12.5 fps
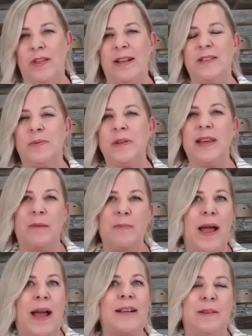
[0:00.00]
That's really
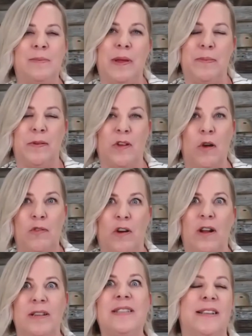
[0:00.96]
impacting people's
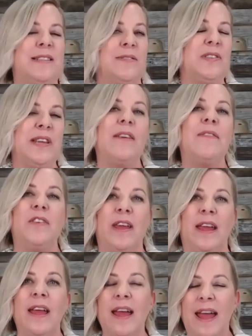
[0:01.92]
overall sense of
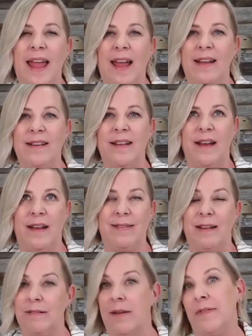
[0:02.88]
safety and uh,
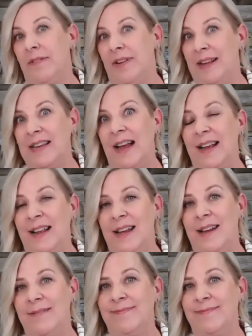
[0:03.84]
their level of anxiety.